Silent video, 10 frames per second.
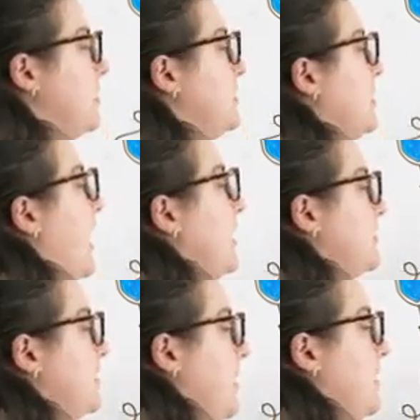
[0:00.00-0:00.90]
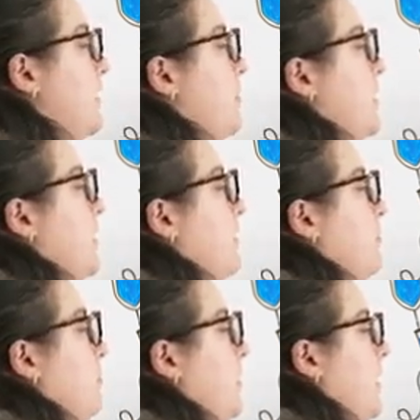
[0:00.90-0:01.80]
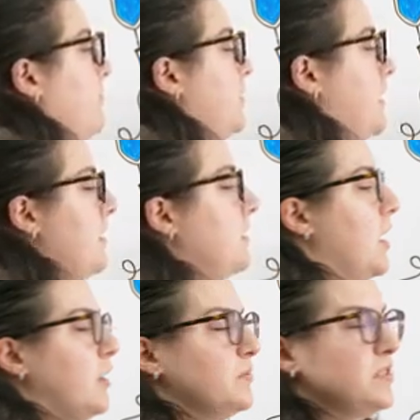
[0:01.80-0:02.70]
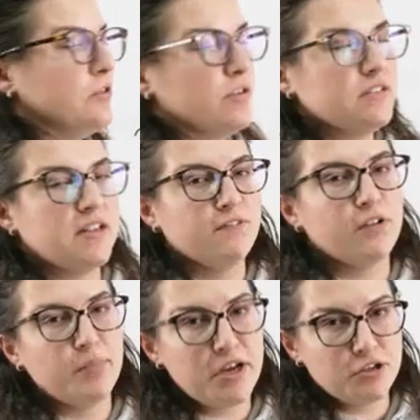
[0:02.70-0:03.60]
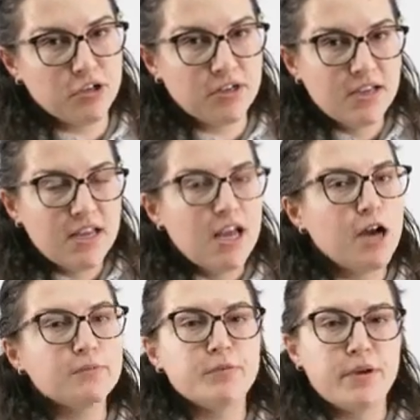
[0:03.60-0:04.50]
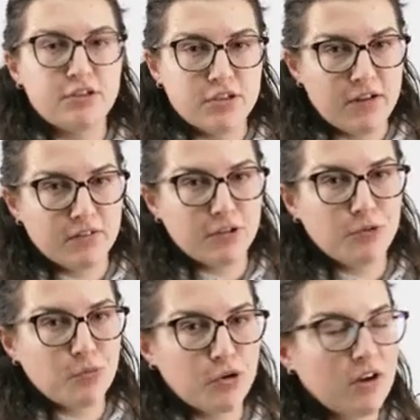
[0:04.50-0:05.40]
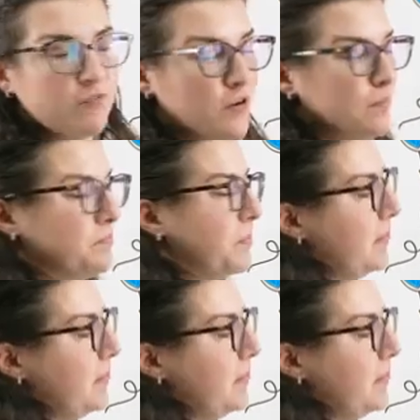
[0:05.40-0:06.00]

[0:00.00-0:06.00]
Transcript: It's an NSAID that we can give through the IV, helps decrease that inflammation, helps the patient have a little more comfort.